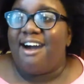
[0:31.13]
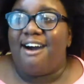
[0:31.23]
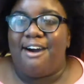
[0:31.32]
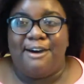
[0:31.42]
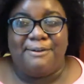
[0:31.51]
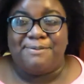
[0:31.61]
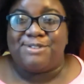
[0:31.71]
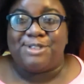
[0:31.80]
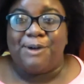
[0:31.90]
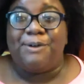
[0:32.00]

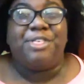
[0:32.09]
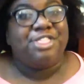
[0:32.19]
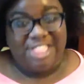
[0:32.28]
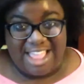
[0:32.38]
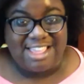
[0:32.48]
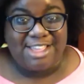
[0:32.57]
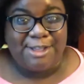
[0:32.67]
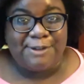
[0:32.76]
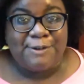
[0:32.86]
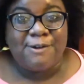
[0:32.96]
So thank
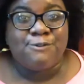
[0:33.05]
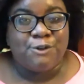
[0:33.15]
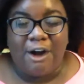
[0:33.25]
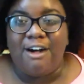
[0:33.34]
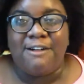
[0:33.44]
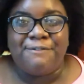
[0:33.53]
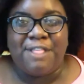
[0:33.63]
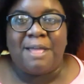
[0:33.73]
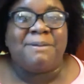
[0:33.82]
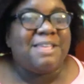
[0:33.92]
you for all of
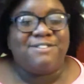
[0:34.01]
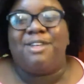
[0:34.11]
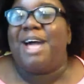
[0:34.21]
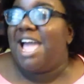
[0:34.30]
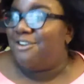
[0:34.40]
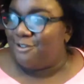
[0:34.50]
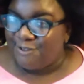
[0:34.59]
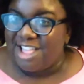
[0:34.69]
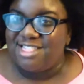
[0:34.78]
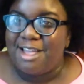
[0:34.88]
them. Even though I haven't
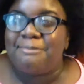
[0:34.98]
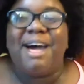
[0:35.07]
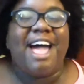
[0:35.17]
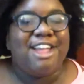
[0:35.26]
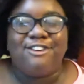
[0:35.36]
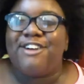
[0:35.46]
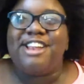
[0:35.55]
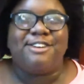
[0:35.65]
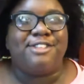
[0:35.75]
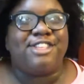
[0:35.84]
read them, I
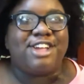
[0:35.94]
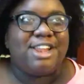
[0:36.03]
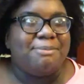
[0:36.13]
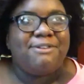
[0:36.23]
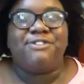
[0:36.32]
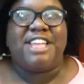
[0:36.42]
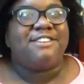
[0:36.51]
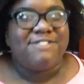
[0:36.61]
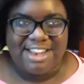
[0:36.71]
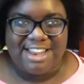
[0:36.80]
already know that they're going to be
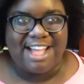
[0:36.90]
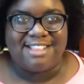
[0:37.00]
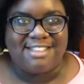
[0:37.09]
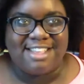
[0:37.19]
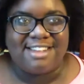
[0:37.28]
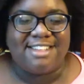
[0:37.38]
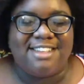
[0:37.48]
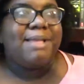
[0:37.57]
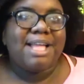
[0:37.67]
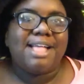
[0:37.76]
freaking fantastic.
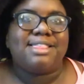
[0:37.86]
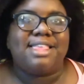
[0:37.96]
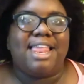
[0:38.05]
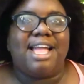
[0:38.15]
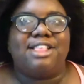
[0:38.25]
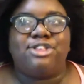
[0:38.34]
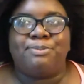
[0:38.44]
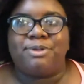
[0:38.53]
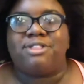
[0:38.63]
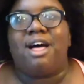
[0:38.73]
Because today got
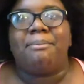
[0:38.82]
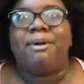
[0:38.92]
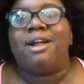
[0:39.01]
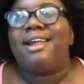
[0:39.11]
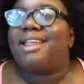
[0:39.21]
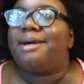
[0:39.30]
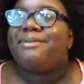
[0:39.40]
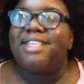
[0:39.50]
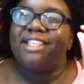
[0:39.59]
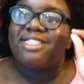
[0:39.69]
super somber and I
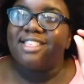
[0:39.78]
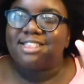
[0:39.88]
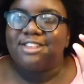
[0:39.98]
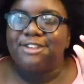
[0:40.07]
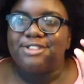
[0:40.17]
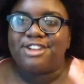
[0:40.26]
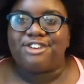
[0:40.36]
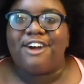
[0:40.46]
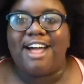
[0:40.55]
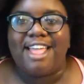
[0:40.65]
was like this close to
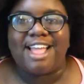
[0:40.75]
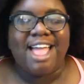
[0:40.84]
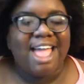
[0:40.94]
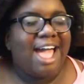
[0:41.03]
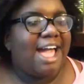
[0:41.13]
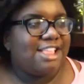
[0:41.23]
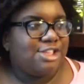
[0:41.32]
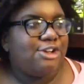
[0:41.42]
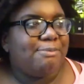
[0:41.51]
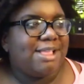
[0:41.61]
crying, I
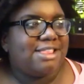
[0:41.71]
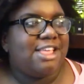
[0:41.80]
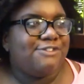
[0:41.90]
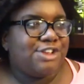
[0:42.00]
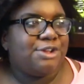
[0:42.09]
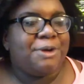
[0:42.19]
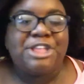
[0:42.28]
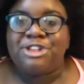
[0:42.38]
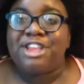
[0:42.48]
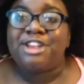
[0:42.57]
told myself, you know
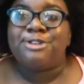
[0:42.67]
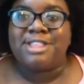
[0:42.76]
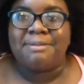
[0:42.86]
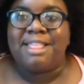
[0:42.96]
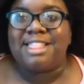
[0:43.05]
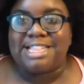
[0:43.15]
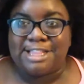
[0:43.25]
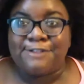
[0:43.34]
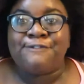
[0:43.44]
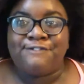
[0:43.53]
what, you need to do something
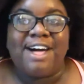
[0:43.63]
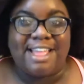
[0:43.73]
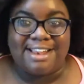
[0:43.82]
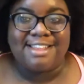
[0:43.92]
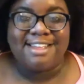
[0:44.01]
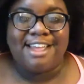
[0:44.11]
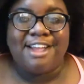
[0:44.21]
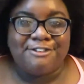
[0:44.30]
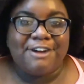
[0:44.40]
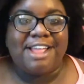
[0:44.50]
that's fun,
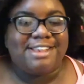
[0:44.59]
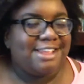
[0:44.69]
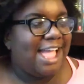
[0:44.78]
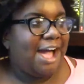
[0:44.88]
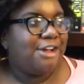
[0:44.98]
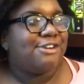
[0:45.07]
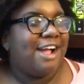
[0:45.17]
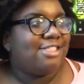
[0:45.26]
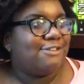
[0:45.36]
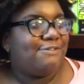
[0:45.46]
right, to
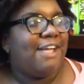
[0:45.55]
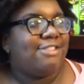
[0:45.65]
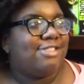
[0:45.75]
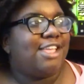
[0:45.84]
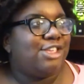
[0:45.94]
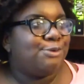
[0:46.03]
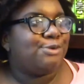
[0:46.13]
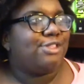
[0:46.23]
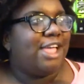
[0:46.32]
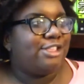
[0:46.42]
counteract the fact that you
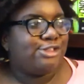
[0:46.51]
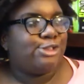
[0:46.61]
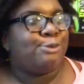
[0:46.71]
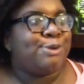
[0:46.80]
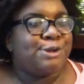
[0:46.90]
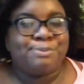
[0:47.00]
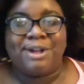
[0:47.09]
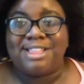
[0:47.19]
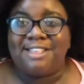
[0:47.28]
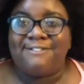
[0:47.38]
were like super
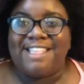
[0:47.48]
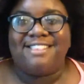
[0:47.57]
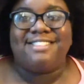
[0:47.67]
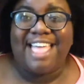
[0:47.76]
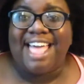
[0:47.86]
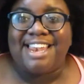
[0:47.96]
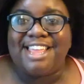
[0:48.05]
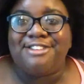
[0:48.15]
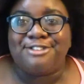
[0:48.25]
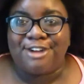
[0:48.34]
depressive and sad
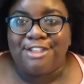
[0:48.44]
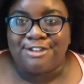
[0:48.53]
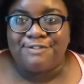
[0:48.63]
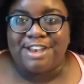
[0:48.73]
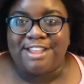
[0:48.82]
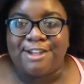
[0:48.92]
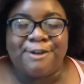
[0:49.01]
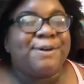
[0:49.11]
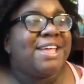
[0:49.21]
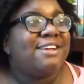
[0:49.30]
in your other
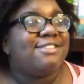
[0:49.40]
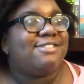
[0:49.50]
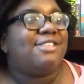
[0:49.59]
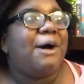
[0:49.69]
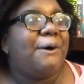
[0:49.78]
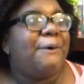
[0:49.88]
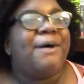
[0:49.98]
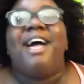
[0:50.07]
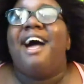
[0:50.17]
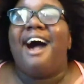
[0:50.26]
video.
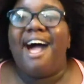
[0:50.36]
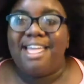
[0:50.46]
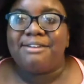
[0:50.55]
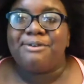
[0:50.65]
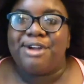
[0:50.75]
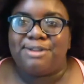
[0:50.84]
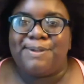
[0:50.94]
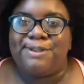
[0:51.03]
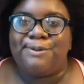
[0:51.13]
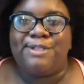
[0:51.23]
So I am going to
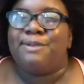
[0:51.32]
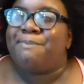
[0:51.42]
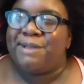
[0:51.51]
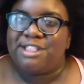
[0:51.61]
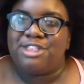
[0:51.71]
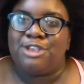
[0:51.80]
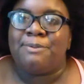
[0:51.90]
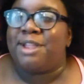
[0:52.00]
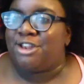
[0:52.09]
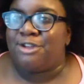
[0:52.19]
be doing the
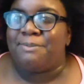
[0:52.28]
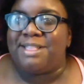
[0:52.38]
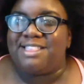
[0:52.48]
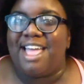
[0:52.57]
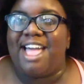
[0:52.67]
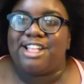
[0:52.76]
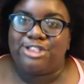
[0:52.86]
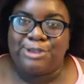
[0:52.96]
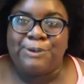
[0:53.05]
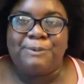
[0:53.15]
BookTube Newbie
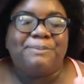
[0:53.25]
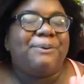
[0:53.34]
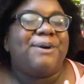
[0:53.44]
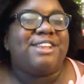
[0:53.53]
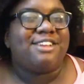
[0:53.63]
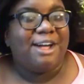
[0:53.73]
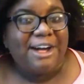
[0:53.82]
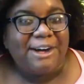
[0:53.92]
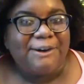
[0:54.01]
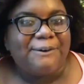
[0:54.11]
Tag
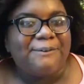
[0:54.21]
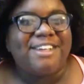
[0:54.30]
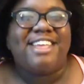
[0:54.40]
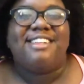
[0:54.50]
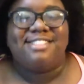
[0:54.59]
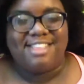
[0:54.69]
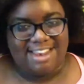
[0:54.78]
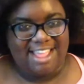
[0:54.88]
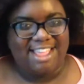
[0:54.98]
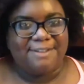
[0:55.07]
2.0
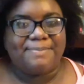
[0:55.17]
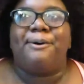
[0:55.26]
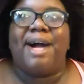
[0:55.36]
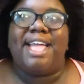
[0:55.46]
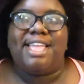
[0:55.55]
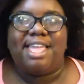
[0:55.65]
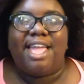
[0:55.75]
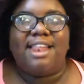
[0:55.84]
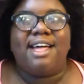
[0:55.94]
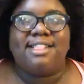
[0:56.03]
today. So I
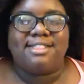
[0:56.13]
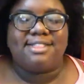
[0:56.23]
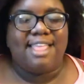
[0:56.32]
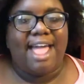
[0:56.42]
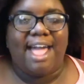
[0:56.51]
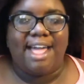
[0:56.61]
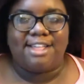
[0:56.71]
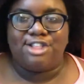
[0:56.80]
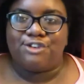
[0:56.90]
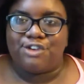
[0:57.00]
cannot
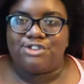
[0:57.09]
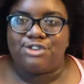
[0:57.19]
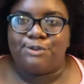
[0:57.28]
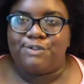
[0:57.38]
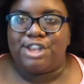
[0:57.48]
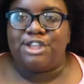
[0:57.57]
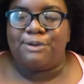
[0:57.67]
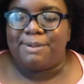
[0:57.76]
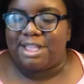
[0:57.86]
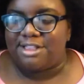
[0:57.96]
tag the original
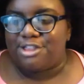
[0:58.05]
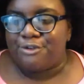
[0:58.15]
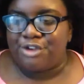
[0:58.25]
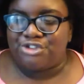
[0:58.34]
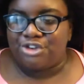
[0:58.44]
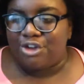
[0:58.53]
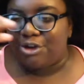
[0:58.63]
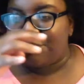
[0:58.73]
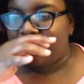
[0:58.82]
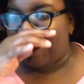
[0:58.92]
video because the
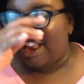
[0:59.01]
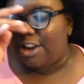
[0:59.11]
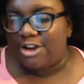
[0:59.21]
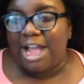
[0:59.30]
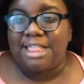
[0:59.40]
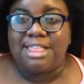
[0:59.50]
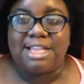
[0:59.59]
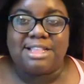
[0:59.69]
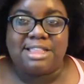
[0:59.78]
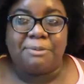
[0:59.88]
original creator, I
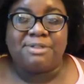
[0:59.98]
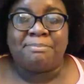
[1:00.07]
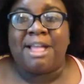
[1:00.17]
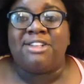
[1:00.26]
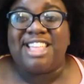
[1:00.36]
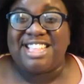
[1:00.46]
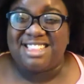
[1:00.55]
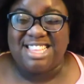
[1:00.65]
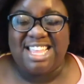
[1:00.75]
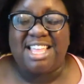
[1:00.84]
think his name was Michael
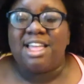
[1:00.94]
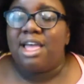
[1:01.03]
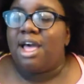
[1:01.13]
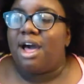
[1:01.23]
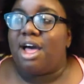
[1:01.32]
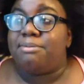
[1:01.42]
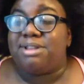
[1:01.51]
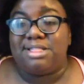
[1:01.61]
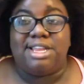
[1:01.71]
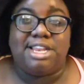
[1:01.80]
SD,
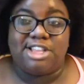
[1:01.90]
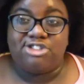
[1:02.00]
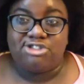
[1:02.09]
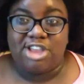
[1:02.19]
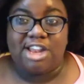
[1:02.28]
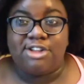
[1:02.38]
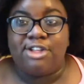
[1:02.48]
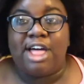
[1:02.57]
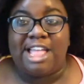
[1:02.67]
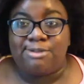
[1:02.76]
deleted his
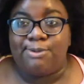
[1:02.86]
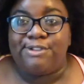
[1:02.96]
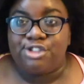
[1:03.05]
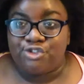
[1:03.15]
channel, as well as